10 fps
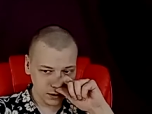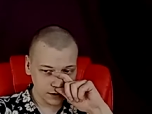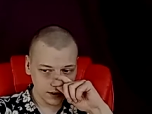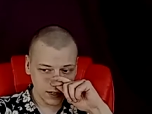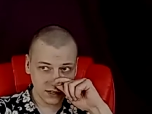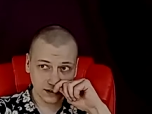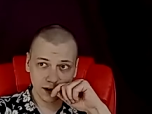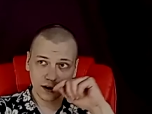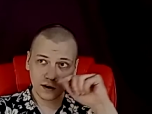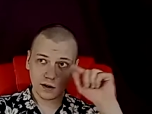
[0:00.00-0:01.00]
that
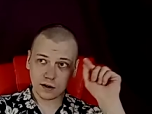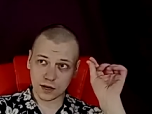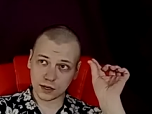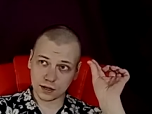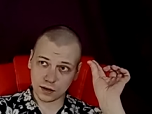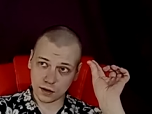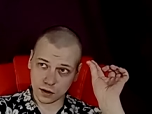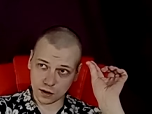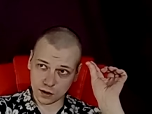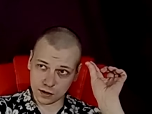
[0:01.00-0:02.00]
says that
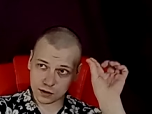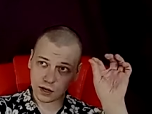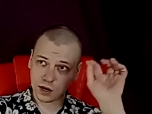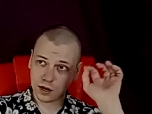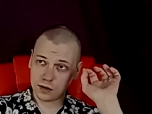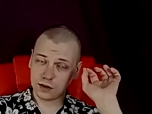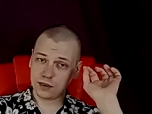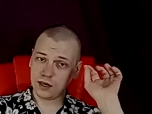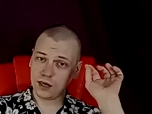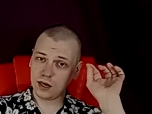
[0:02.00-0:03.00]
indeed
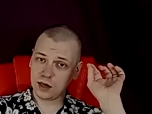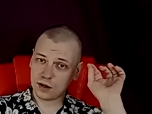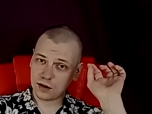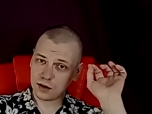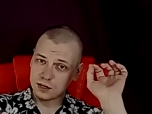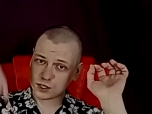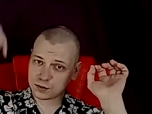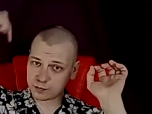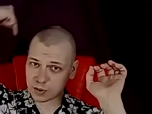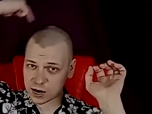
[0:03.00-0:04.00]
the
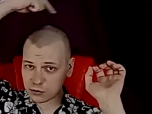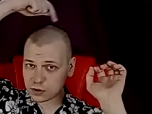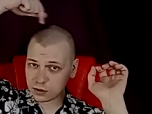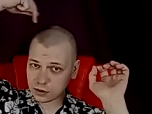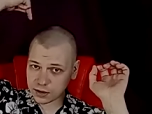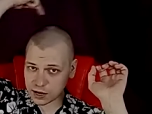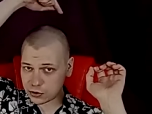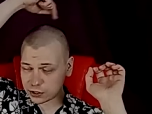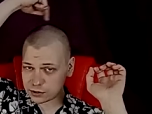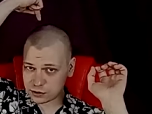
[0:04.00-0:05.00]
spiral
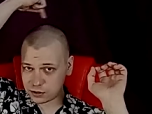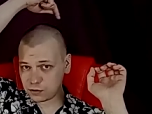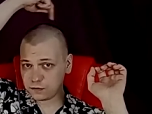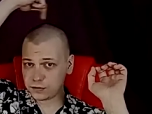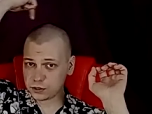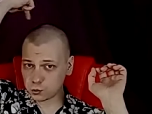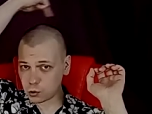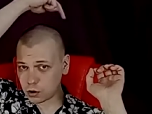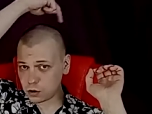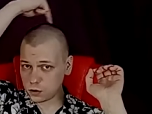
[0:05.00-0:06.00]
character of this
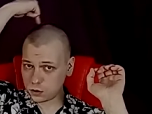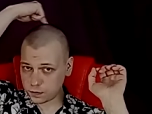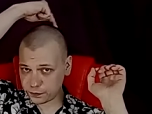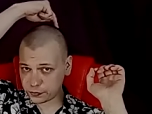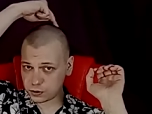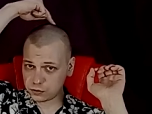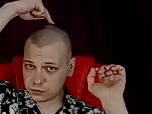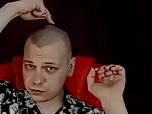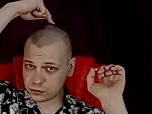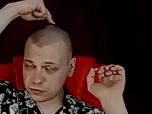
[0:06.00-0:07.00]
whorl
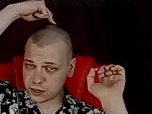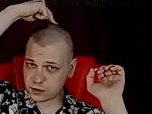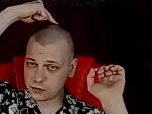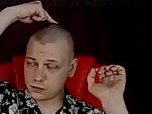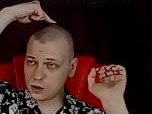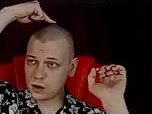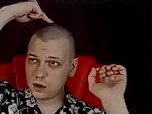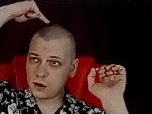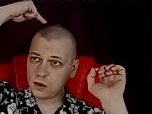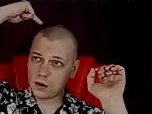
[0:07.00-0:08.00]
on your crown
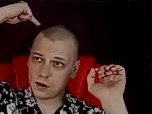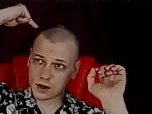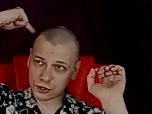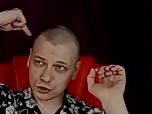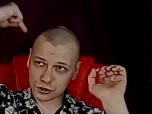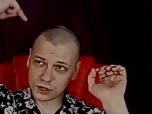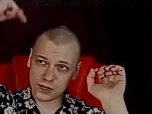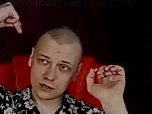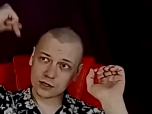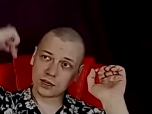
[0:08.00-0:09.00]

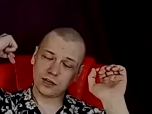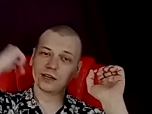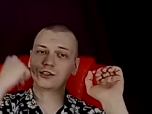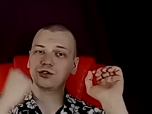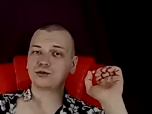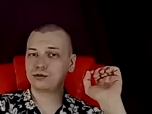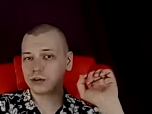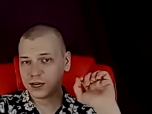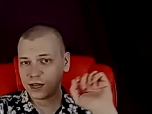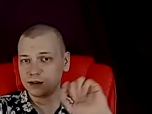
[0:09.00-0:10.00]
actually is connected to
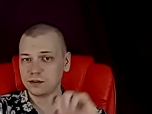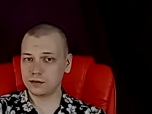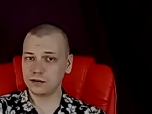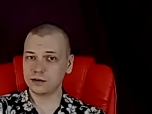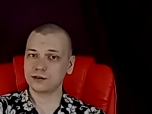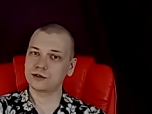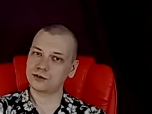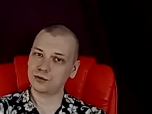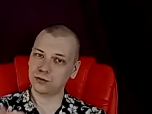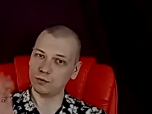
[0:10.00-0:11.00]
your handedness.
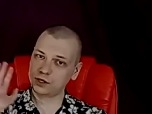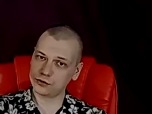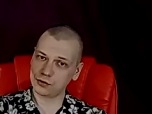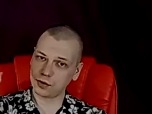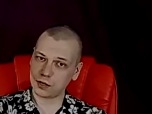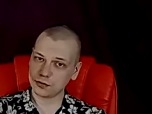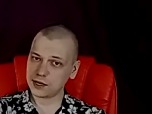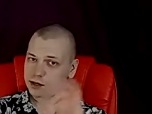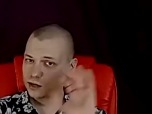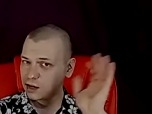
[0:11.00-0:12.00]
So whether you are
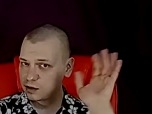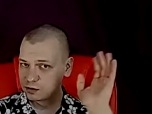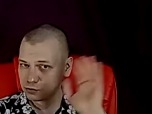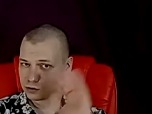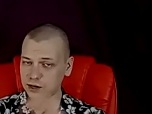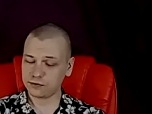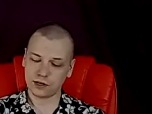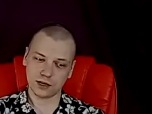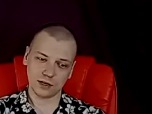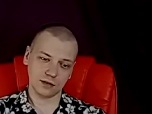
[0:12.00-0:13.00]
right-handed or
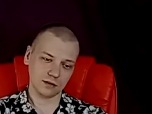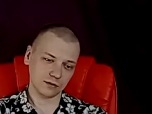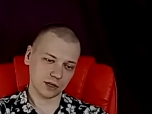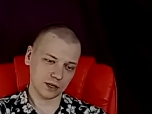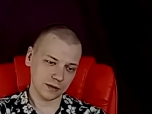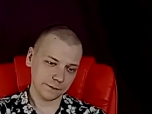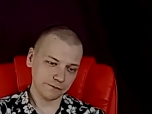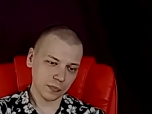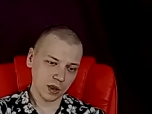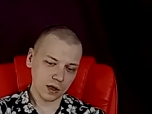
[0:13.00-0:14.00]
left-handed, okay?
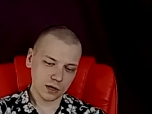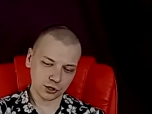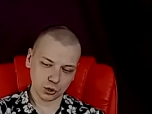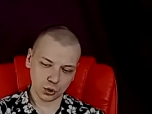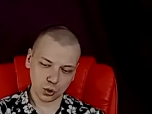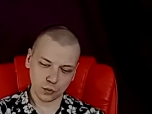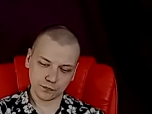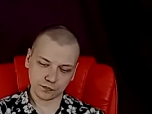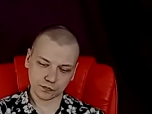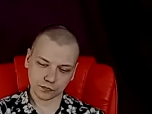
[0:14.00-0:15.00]
So